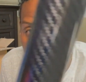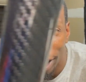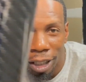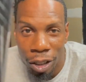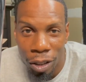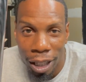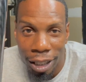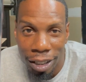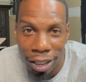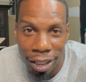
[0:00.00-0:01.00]
Can you
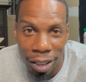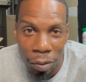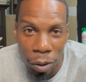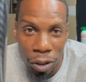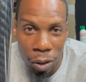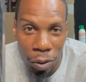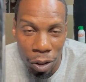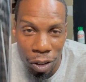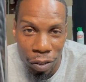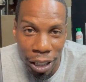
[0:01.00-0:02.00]
guys see what's going
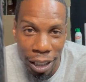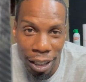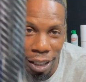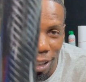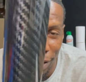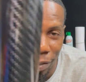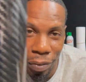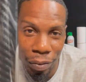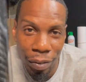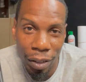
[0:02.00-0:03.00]
on right here?
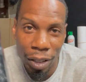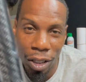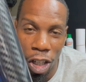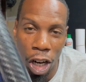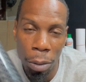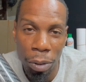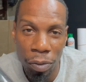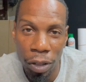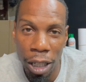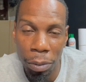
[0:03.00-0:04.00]
Carbon
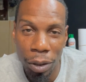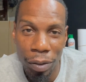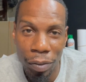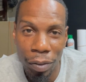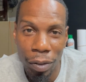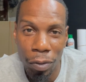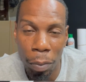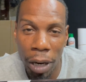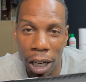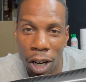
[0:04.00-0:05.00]
fiber for
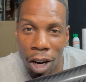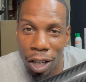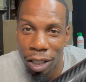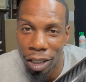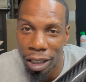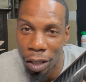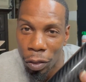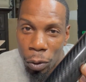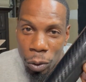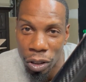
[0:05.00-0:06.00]
my car
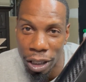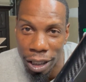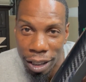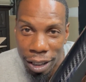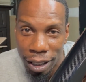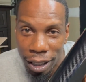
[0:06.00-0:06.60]
enthusiasts.